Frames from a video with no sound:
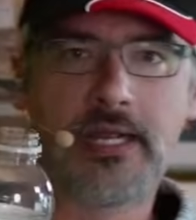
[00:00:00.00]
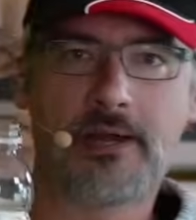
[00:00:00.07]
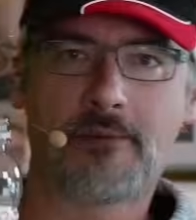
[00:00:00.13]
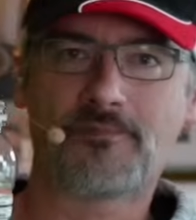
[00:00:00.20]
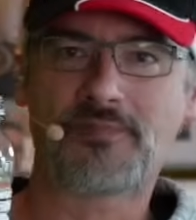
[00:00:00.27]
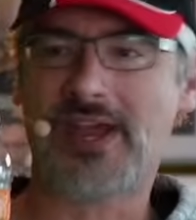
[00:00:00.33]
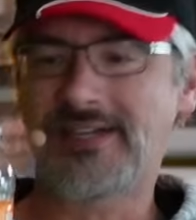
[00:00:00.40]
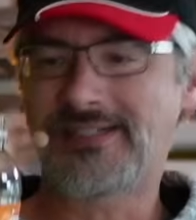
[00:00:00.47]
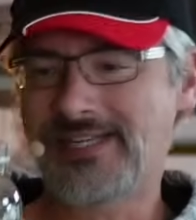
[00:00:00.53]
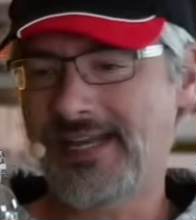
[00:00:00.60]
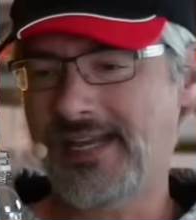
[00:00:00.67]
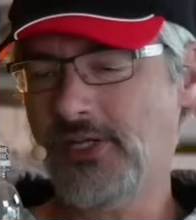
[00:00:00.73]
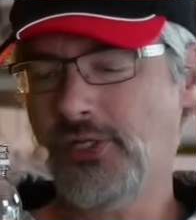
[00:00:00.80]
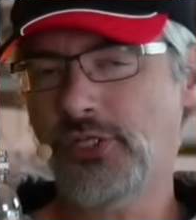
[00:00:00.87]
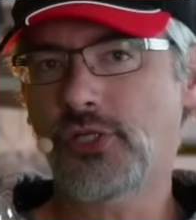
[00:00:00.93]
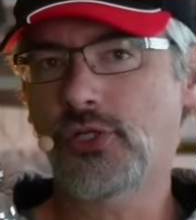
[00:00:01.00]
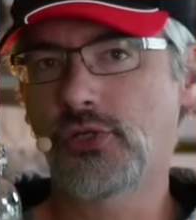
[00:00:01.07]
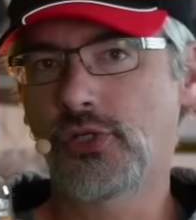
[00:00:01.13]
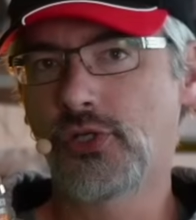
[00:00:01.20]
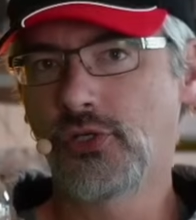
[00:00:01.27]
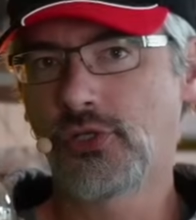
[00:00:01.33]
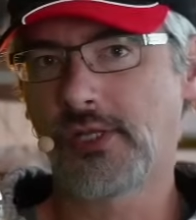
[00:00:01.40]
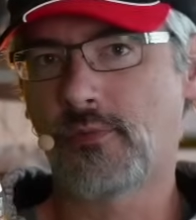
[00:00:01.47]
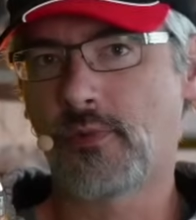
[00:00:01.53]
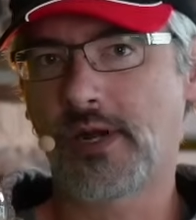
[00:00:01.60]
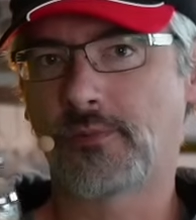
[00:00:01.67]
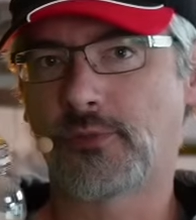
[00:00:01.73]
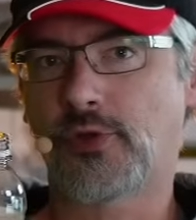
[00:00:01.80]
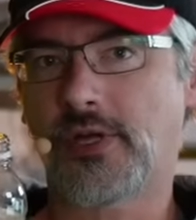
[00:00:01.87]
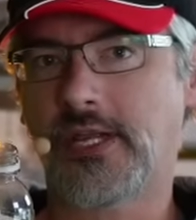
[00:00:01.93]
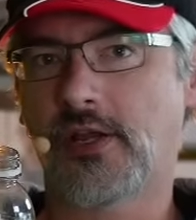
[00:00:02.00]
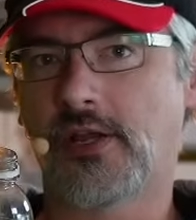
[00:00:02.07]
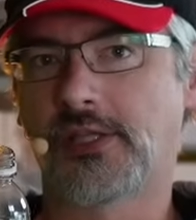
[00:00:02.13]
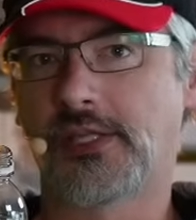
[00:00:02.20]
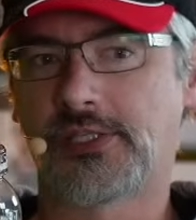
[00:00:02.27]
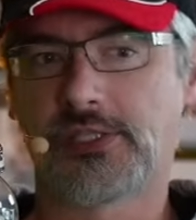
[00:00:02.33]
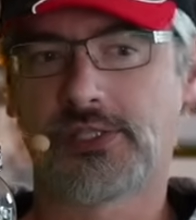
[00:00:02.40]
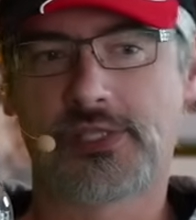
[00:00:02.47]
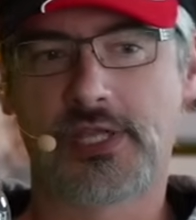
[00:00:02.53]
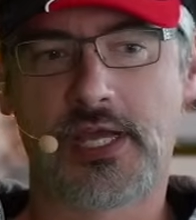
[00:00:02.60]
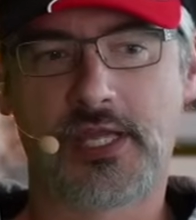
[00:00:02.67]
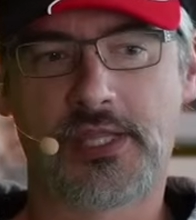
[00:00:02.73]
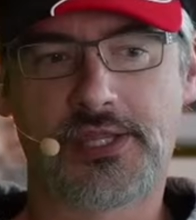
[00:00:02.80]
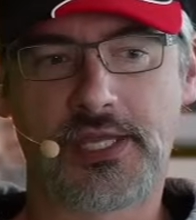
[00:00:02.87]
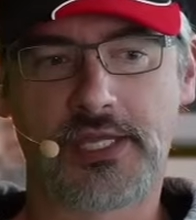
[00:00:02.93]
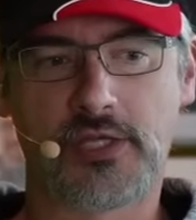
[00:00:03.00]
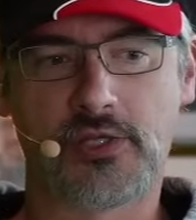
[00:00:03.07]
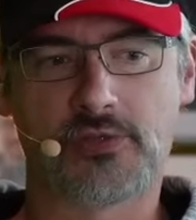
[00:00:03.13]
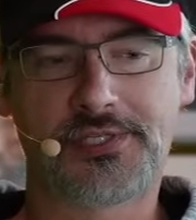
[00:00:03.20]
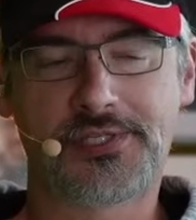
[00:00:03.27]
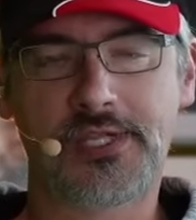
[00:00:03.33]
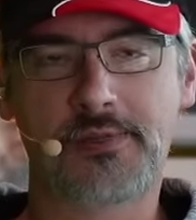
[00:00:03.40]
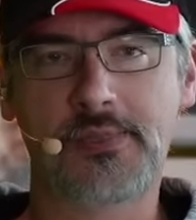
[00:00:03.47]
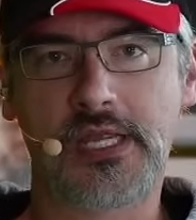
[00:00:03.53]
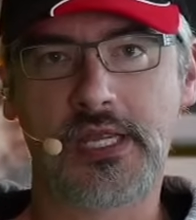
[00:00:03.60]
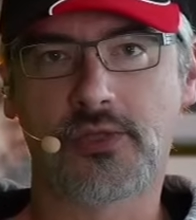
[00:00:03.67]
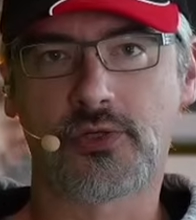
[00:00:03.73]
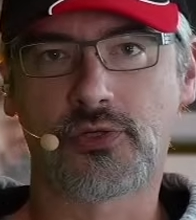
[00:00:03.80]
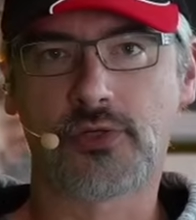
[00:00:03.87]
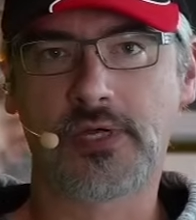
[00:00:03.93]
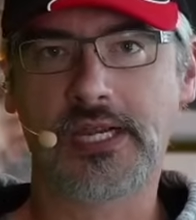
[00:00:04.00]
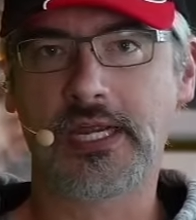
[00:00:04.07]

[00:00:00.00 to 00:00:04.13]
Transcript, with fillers: I tend to usually when I'm drinking on this uh, thing, you'll see me either drinking